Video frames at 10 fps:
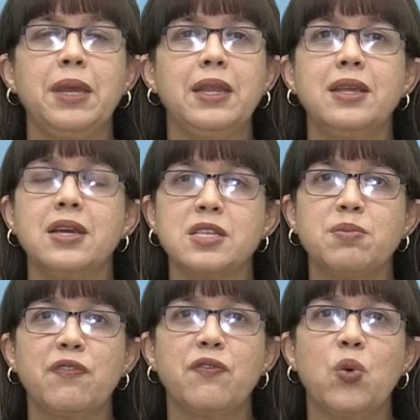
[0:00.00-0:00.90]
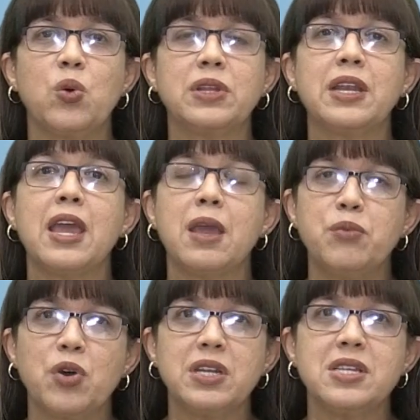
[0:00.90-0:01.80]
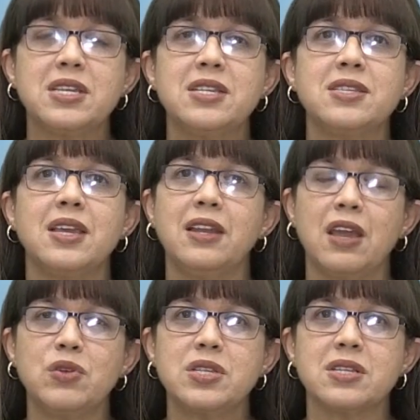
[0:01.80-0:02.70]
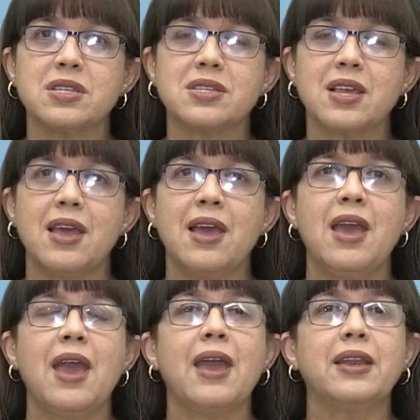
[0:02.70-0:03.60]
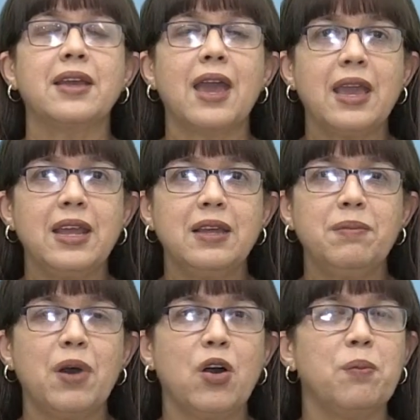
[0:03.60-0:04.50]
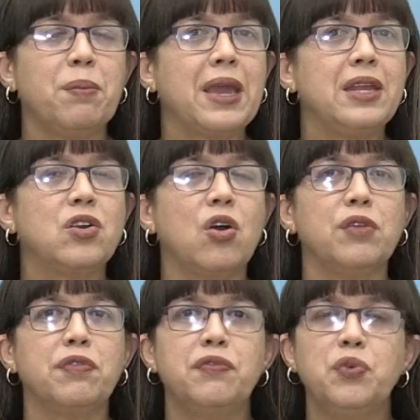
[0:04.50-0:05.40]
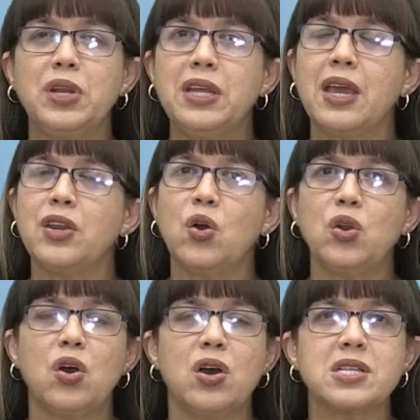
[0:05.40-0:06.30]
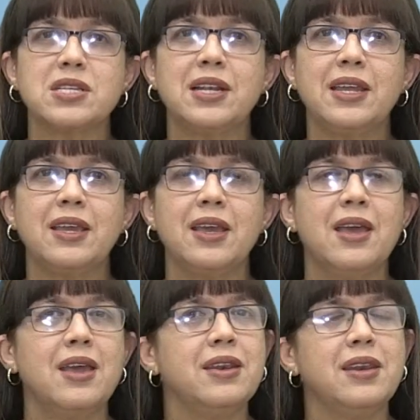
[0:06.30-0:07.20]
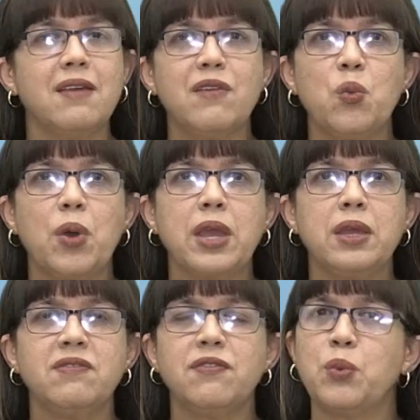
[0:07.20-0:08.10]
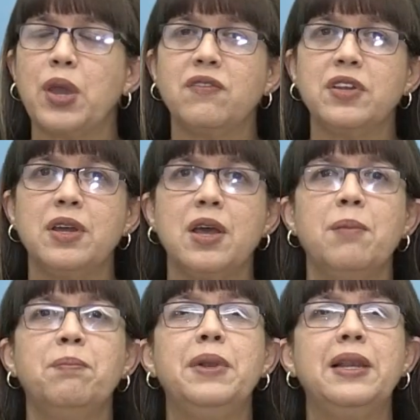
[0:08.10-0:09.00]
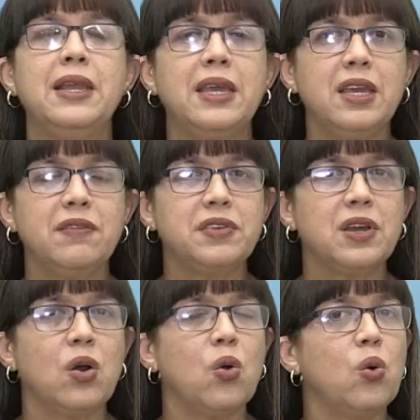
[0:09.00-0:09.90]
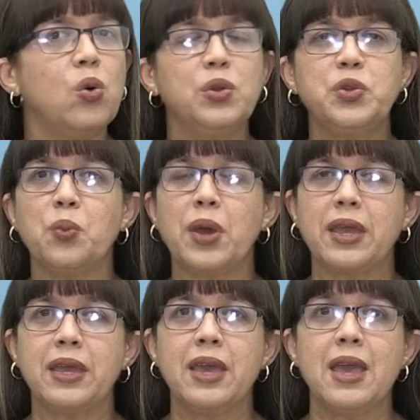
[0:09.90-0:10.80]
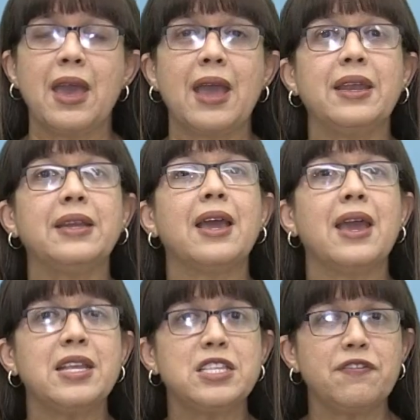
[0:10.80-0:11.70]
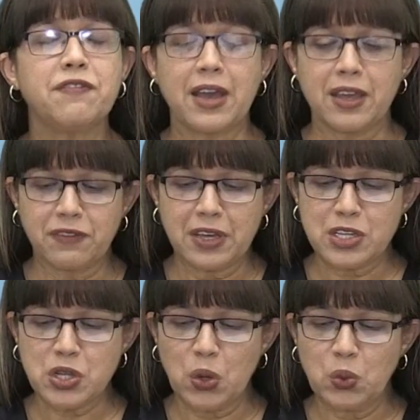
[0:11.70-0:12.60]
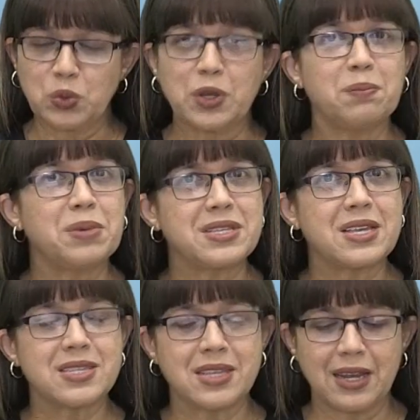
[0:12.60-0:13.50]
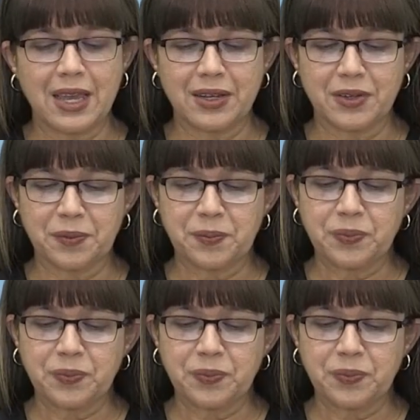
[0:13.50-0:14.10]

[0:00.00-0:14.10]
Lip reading: many years before that Hebron is his inheritance. And Caleb obeyed God fully and wholeheartedly, never wavered, believed all the way, and at 85 years old, possessed the land.